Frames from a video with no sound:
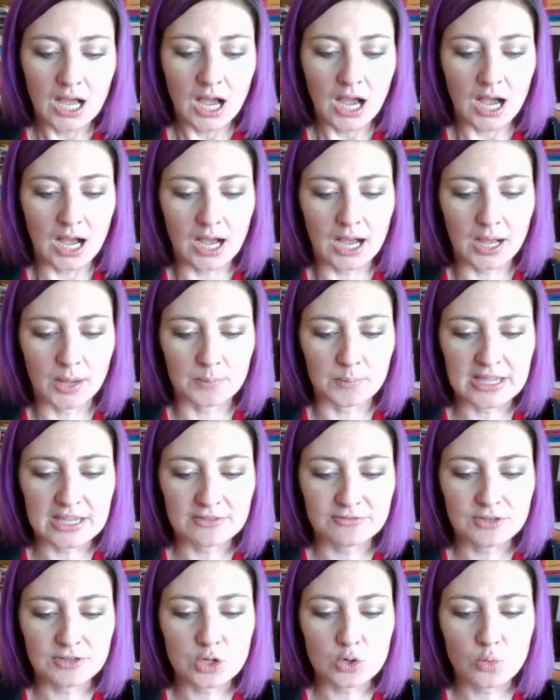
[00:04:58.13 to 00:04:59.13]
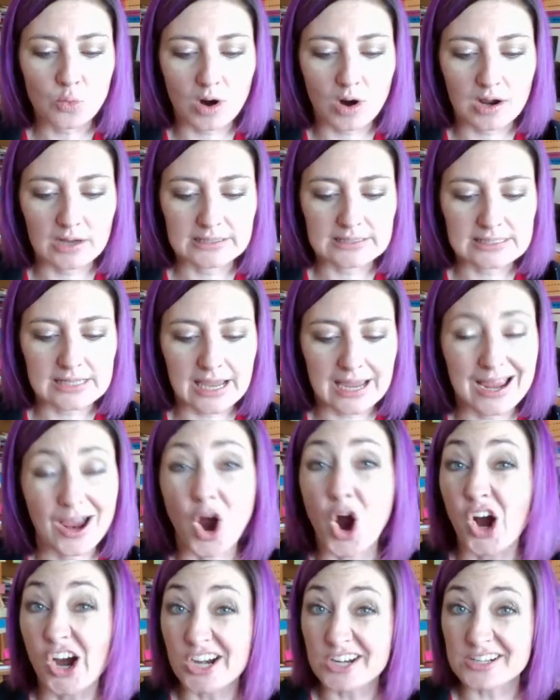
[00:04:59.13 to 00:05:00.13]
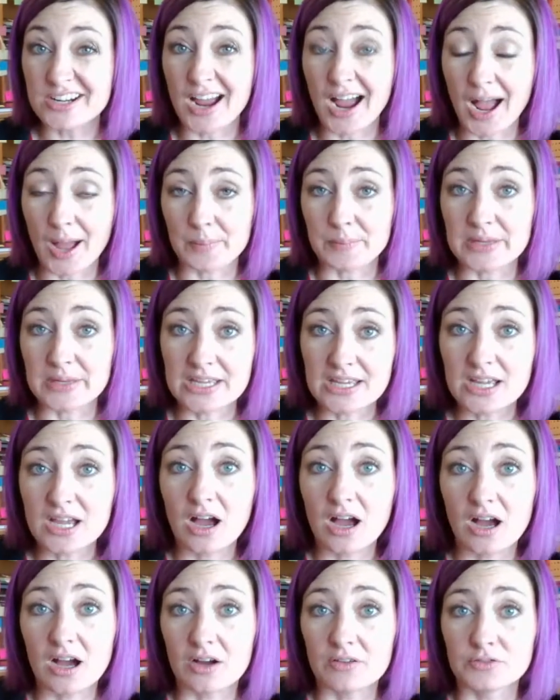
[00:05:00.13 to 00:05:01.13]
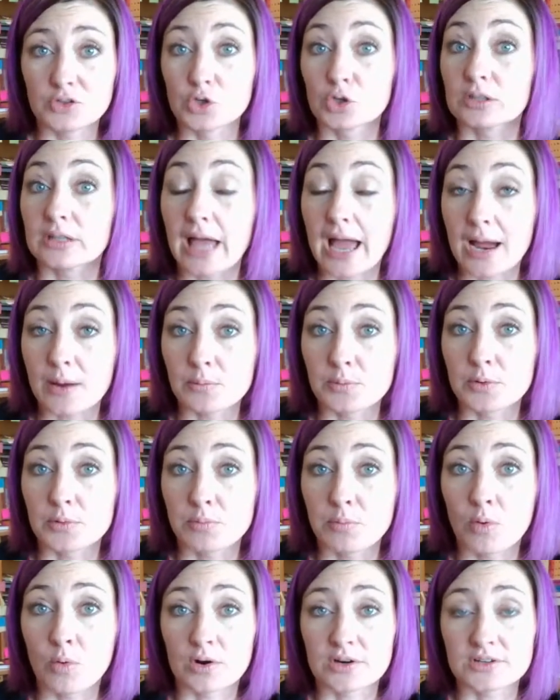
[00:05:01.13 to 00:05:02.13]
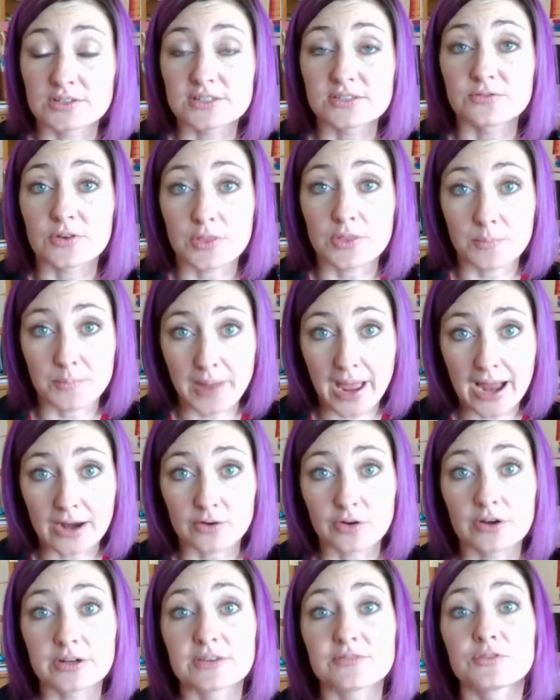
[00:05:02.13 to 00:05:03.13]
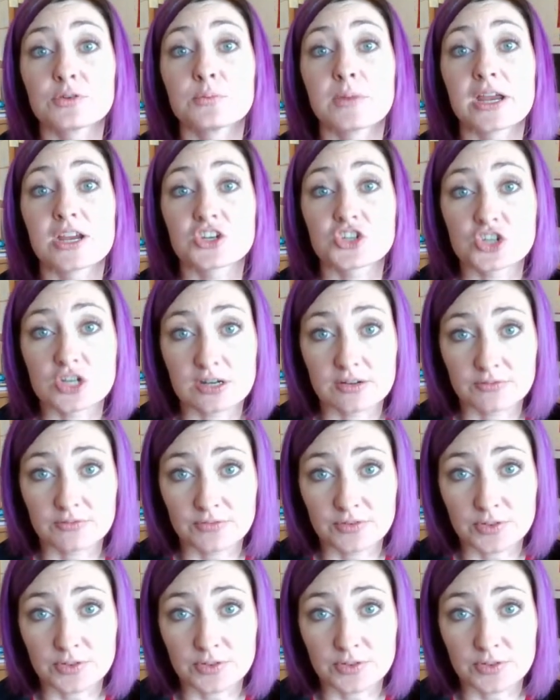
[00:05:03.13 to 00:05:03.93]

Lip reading: If you want a hard copy of your lab reports for the background information and for